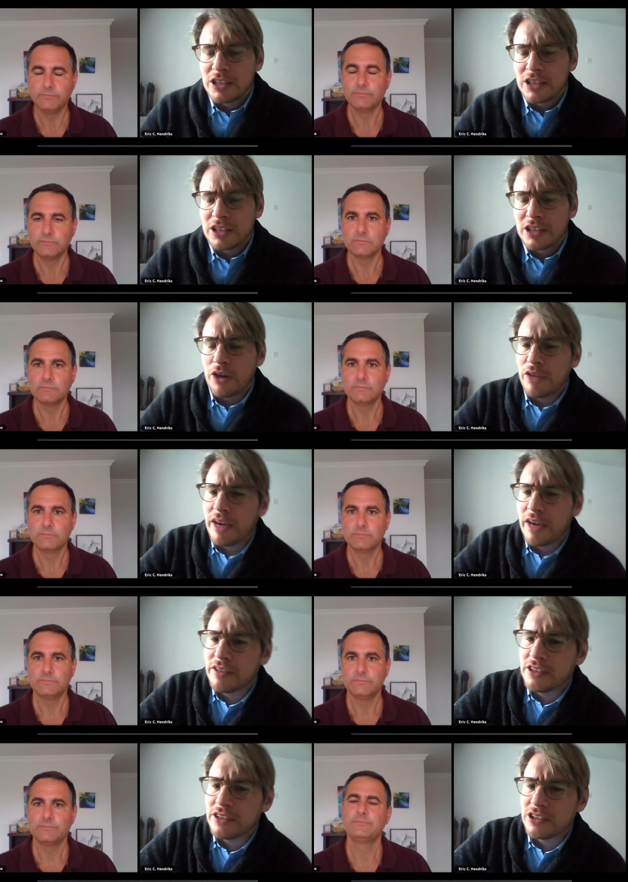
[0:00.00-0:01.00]
Speaker 1: So if you
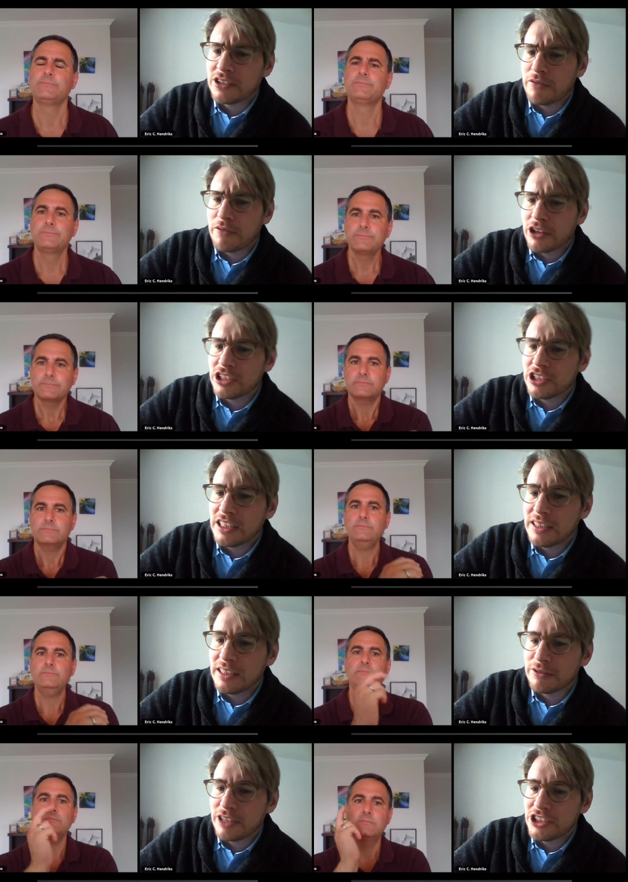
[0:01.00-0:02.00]
have these uh, functionally
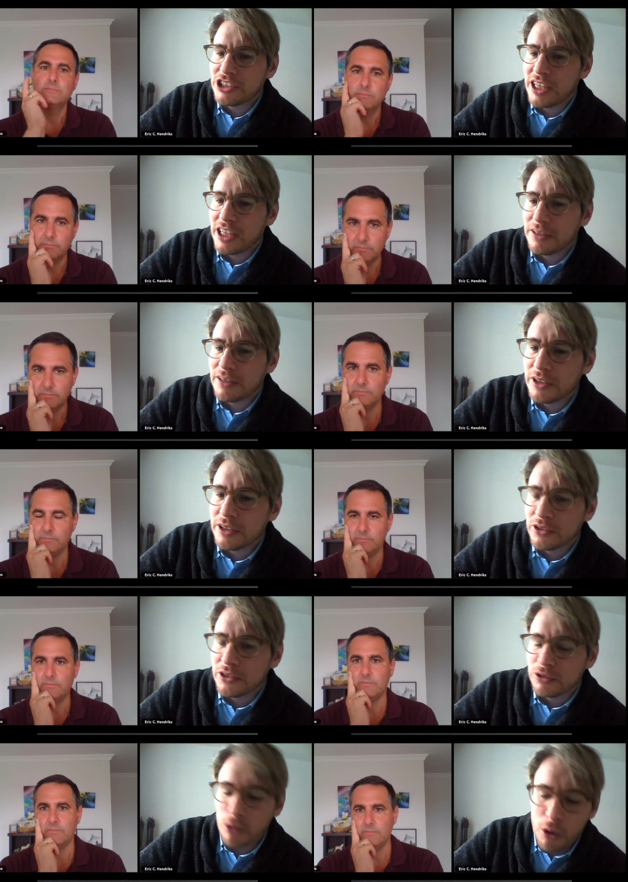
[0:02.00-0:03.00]
differentiated
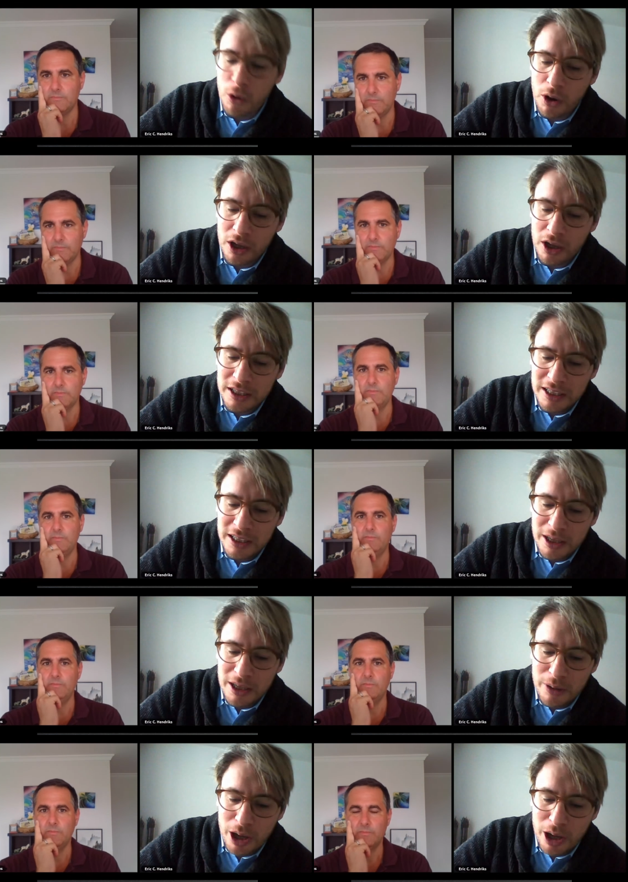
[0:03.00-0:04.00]
fields, law,
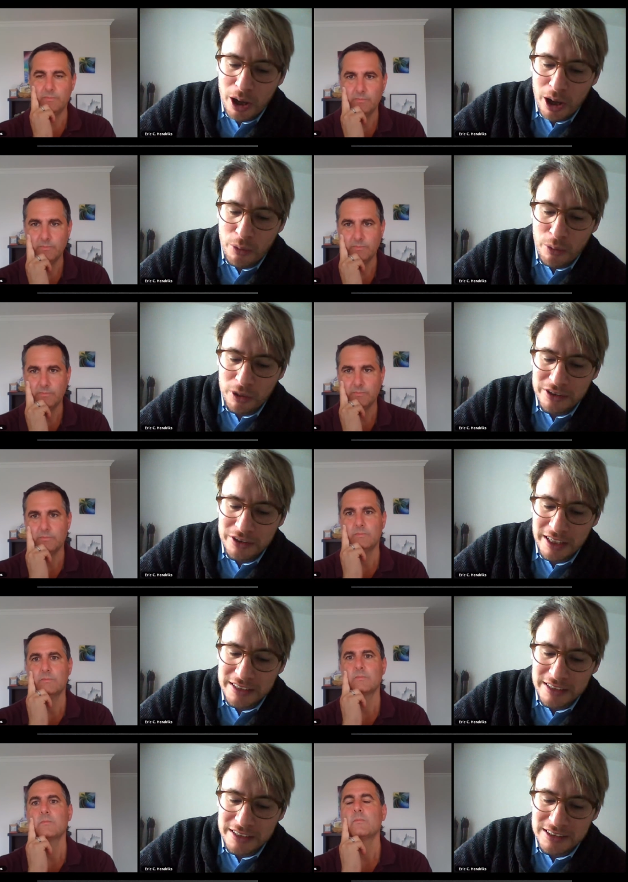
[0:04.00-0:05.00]
mm-hmm. uh,
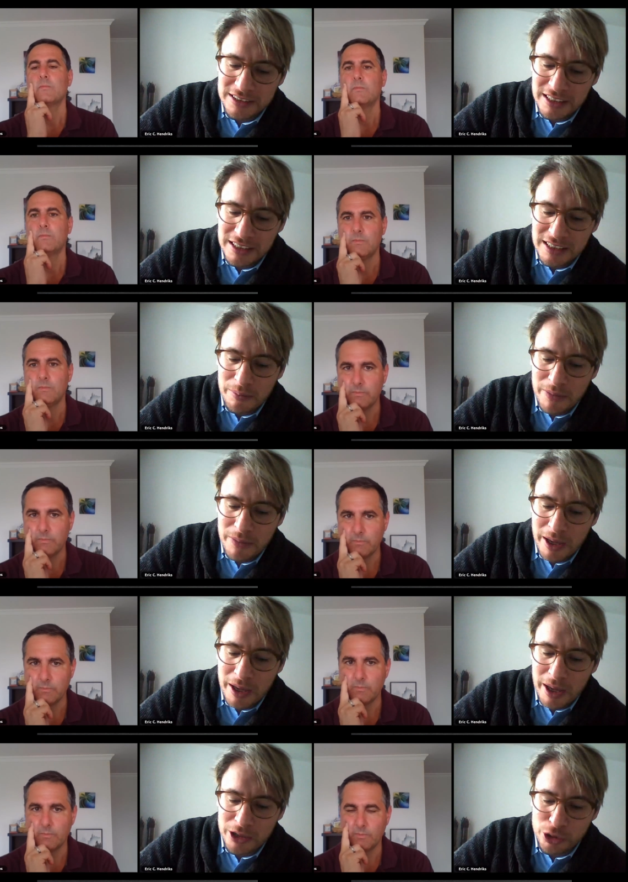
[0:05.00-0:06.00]
politics,
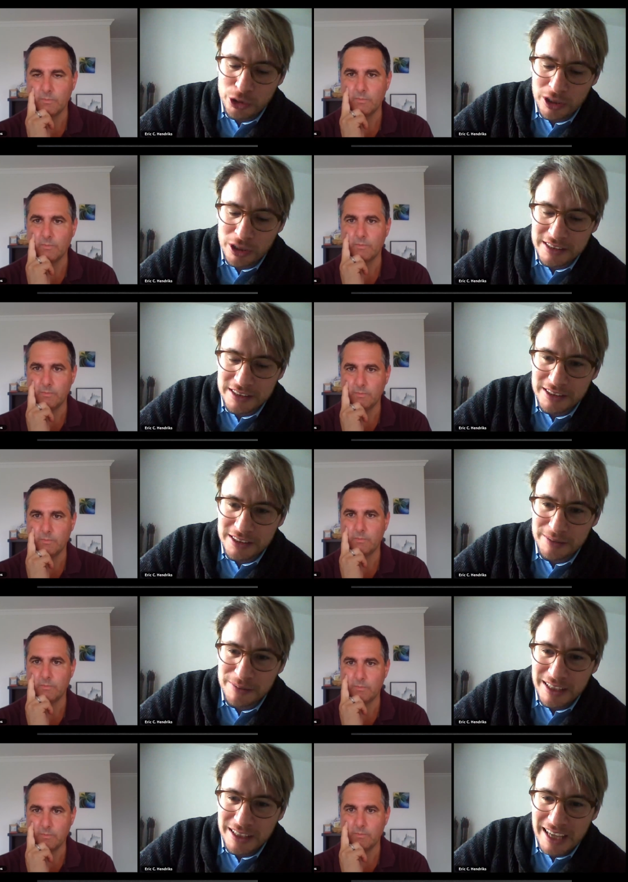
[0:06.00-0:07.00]
uh,
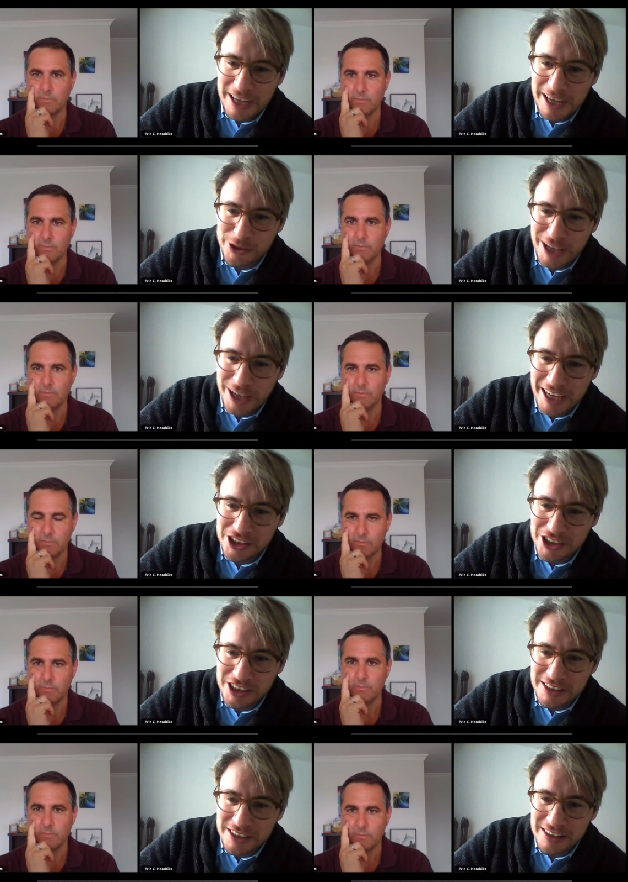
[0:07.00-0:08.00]
journalism,
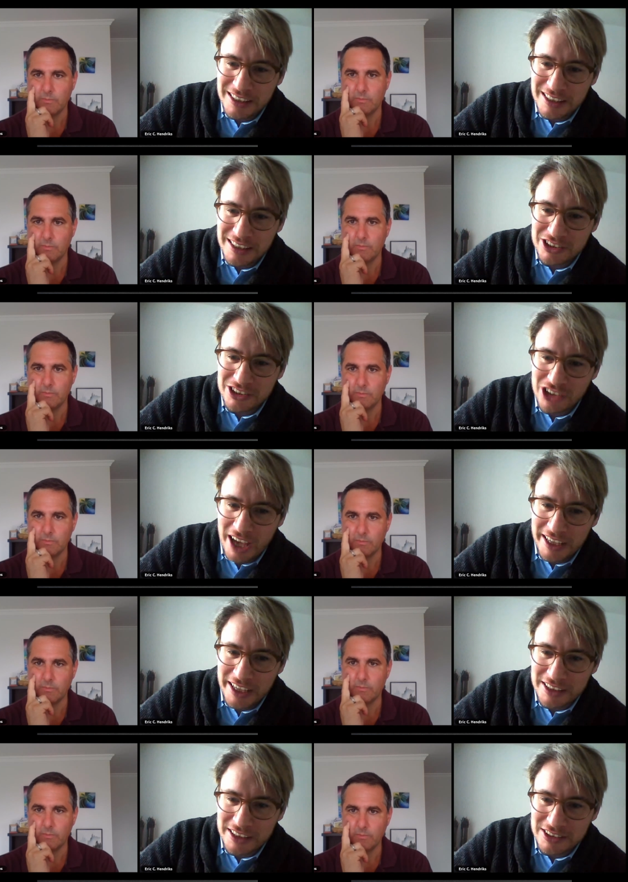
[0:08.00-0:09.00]
education,
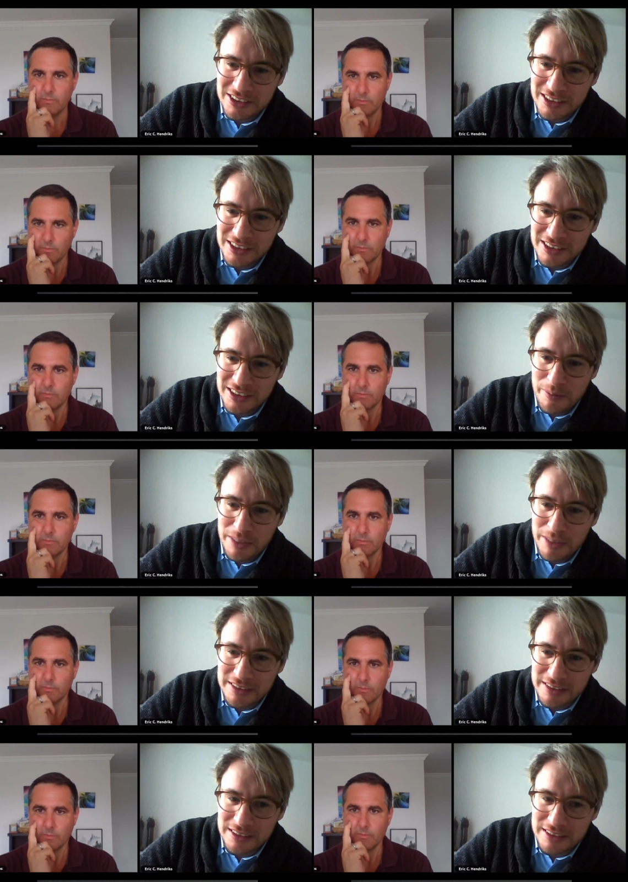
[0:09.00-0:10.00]
science,
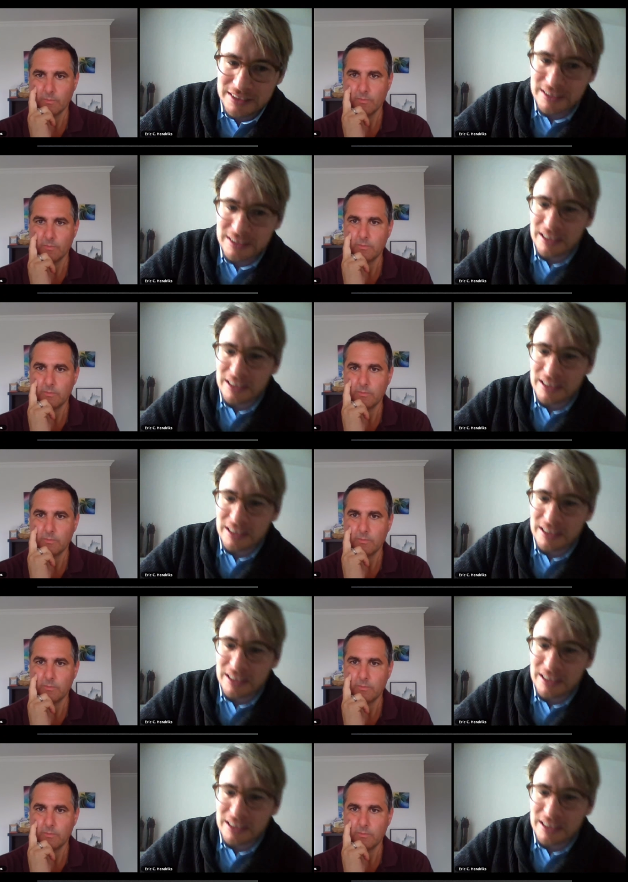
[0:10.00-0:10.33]
business,